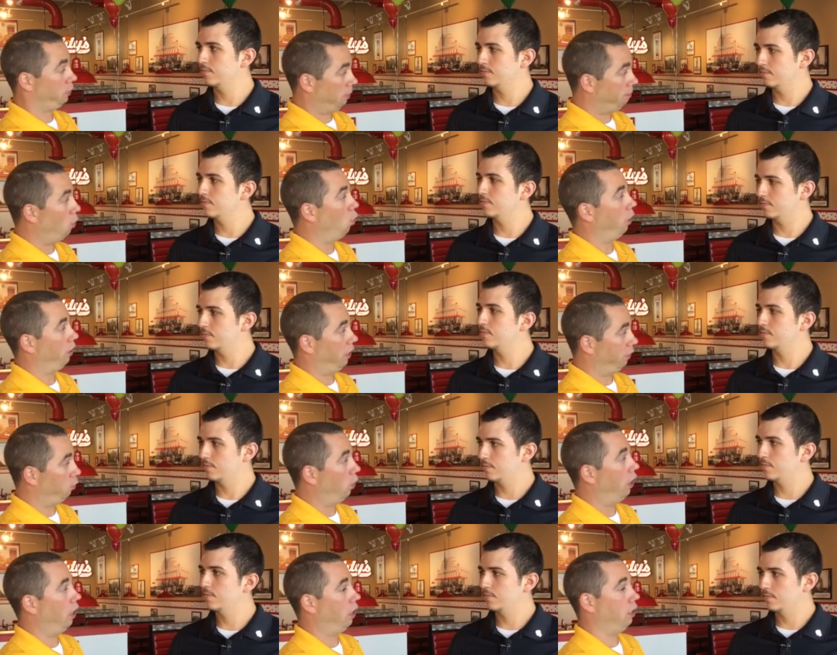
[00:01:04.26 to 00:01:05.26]
Speaker 1: support as
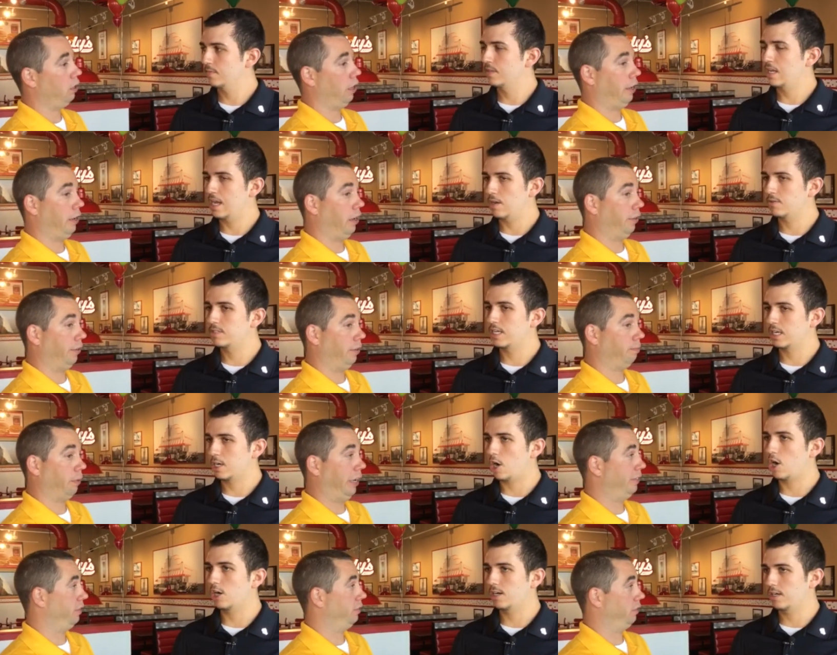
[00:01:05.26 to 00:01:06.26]
well, and other
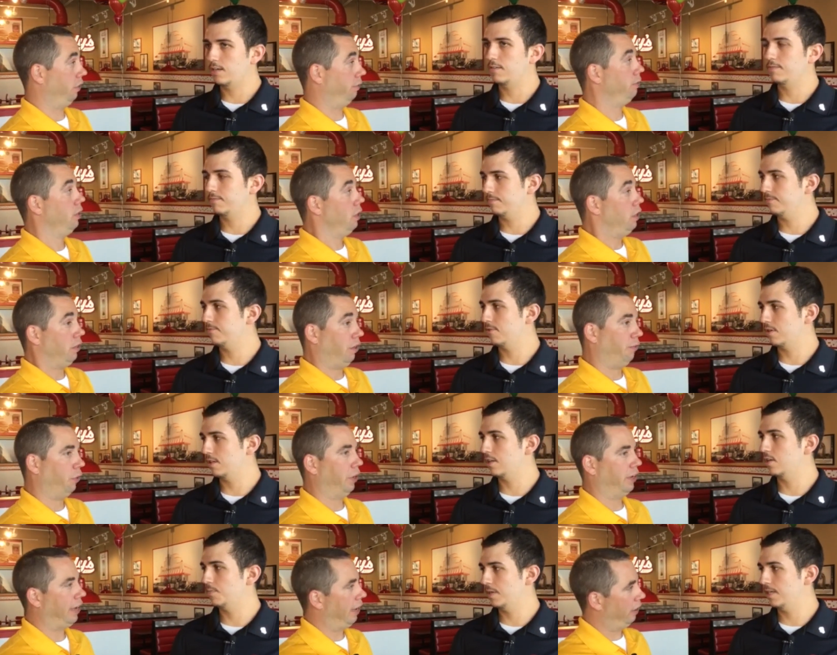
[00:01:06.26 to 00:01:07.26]
places. So you've
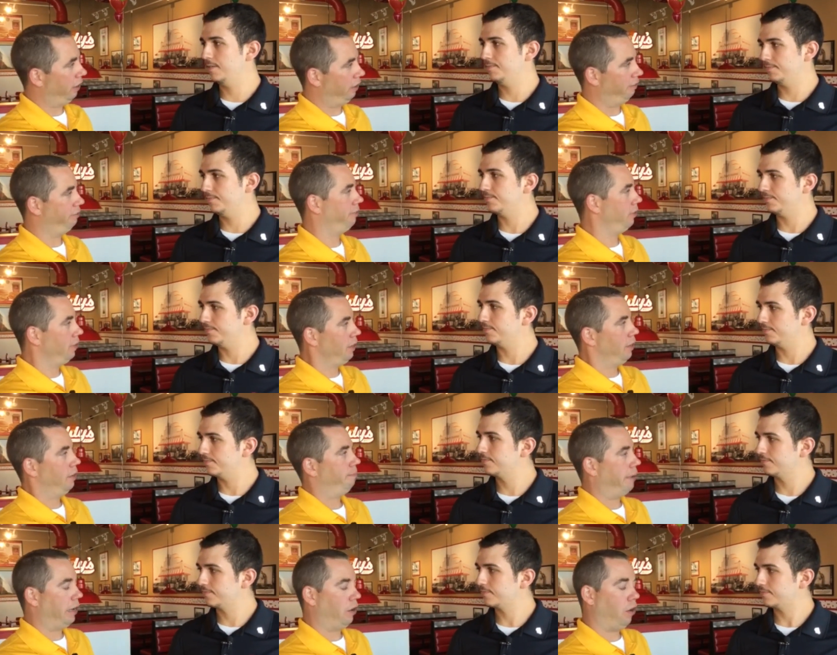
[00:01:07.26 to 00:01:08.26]
really kind bit.
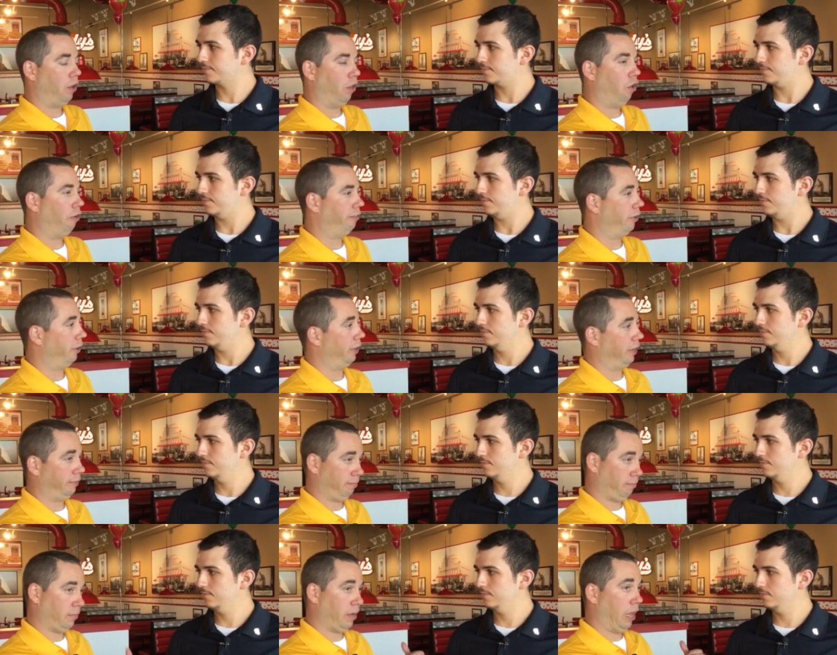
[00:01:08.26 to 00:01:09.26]
of been all over
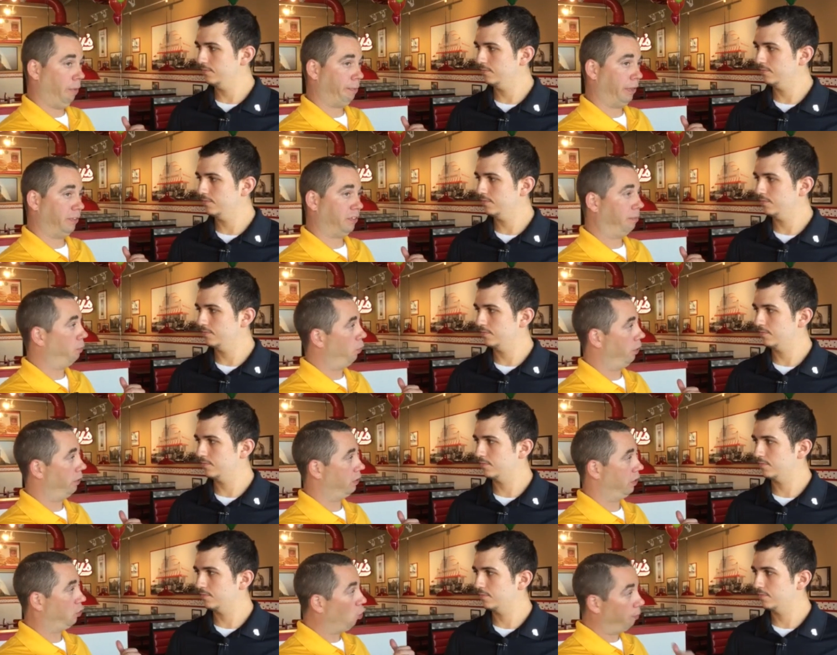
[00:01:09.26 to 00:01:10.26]
and helping support
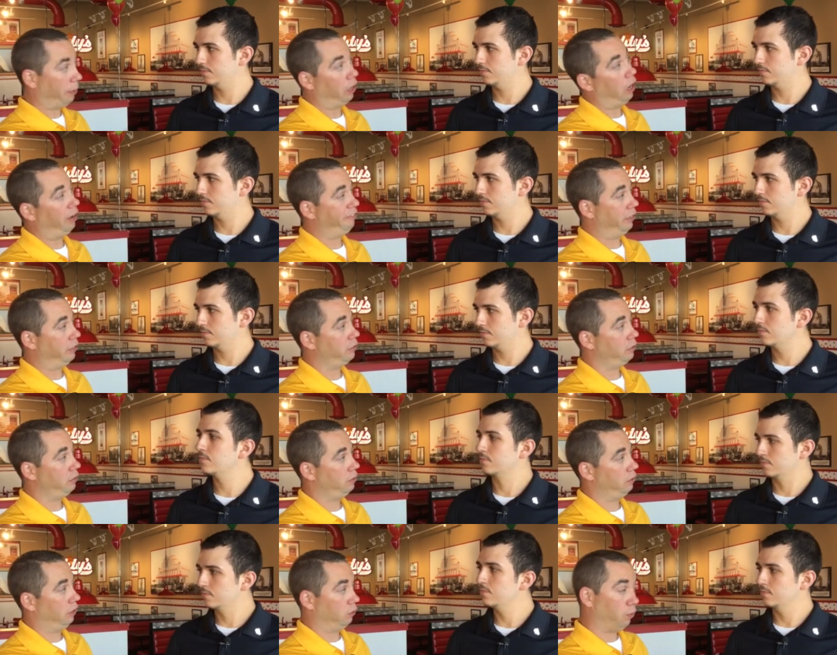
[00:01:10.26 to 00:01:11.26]
the corporate office
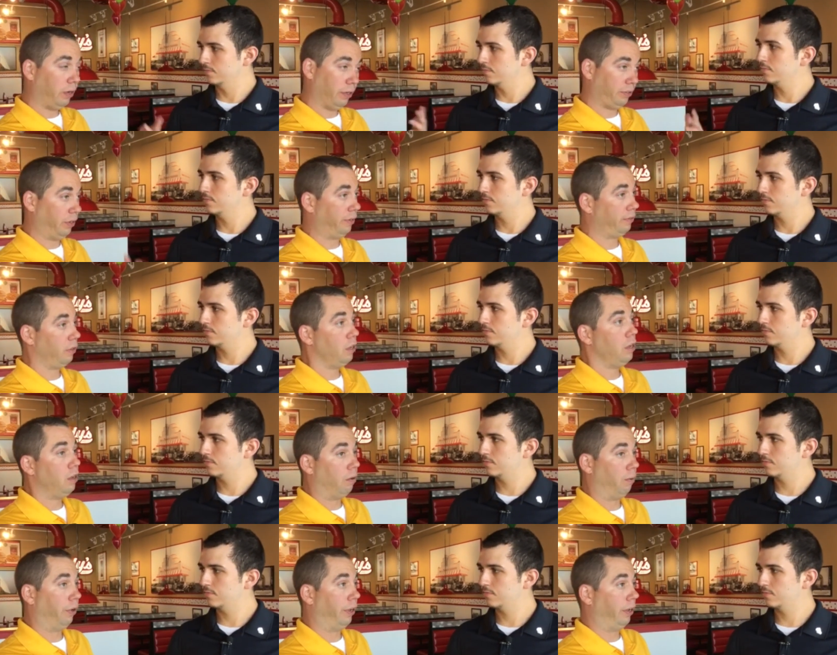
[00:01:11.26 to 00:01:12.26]
as well. So
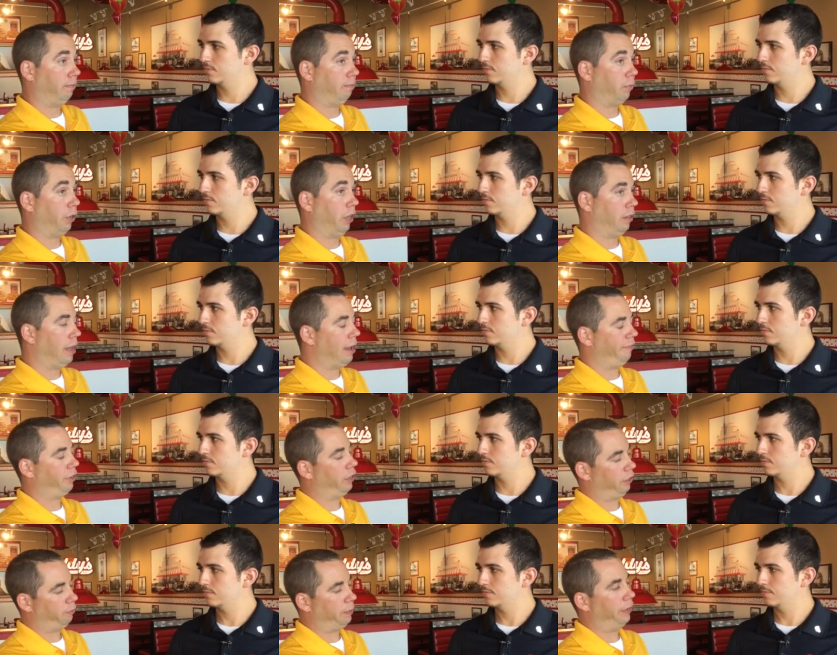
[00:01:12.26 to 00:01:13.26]
really, really a lot of
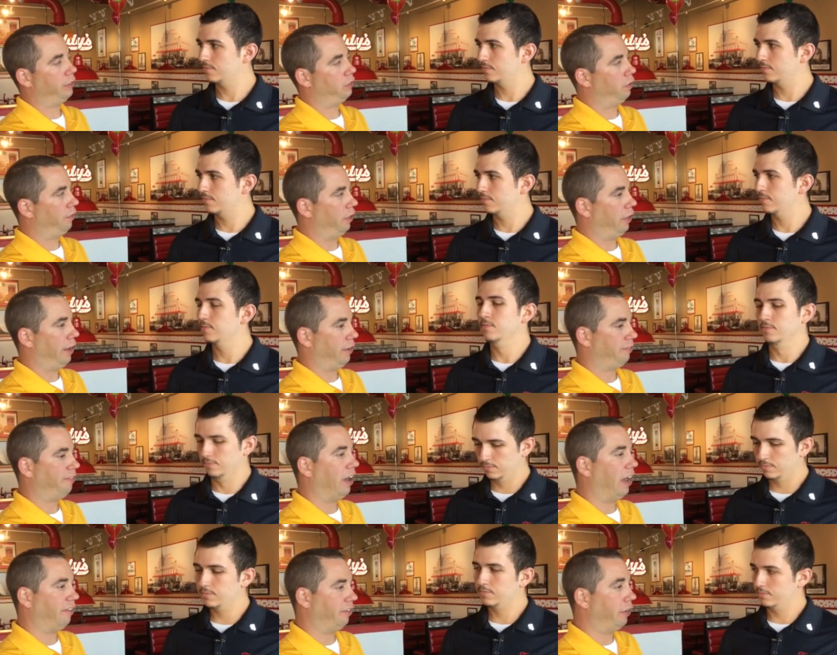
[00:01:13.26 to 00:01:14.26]
good experiences over the last
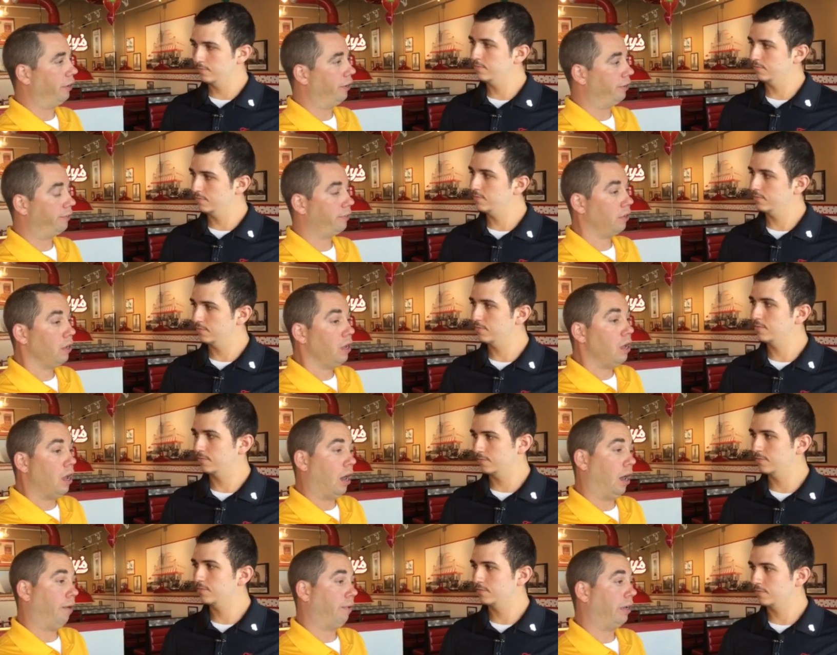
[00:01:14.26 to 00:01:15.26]
five years.
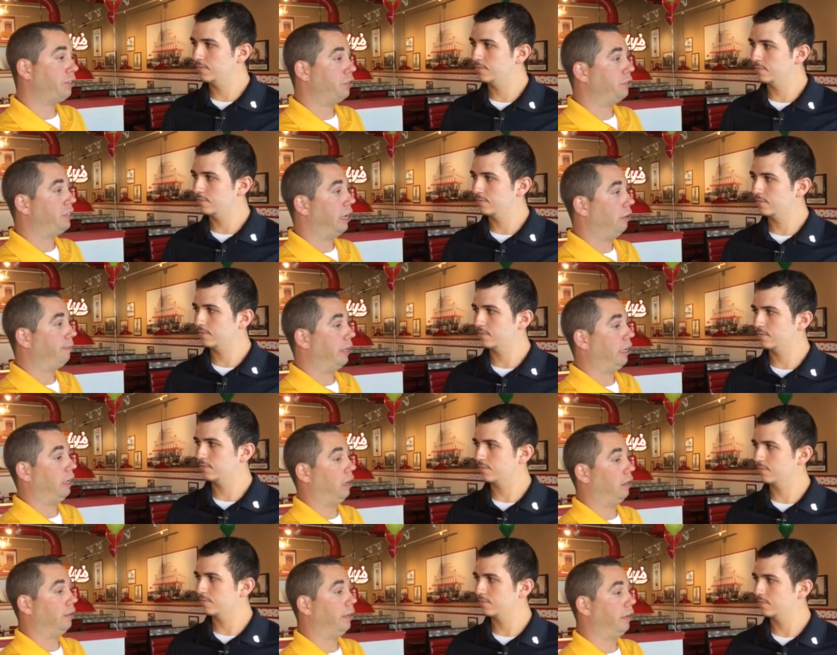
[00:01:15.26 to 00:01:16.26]
Uh, why don't you tell me
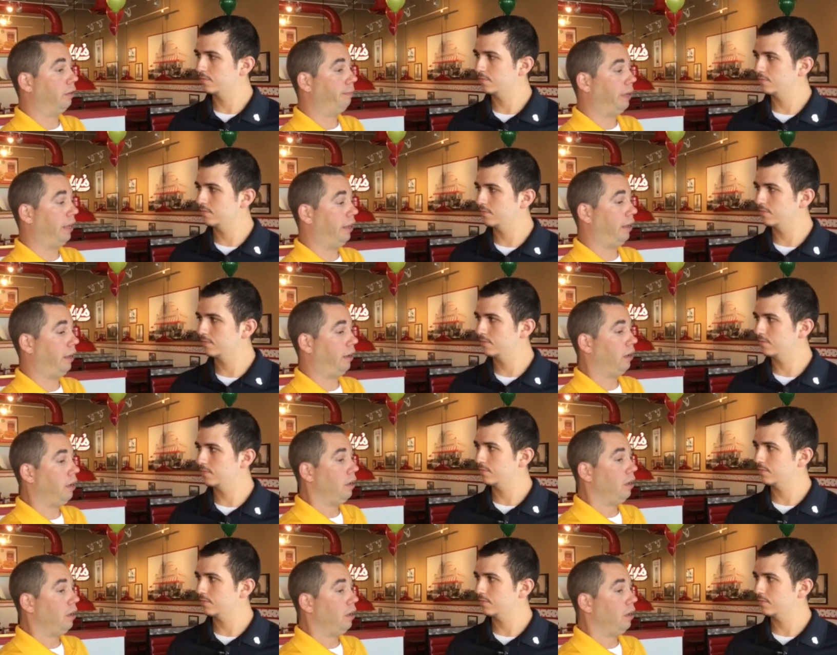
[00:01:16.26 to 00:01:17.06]
a little bit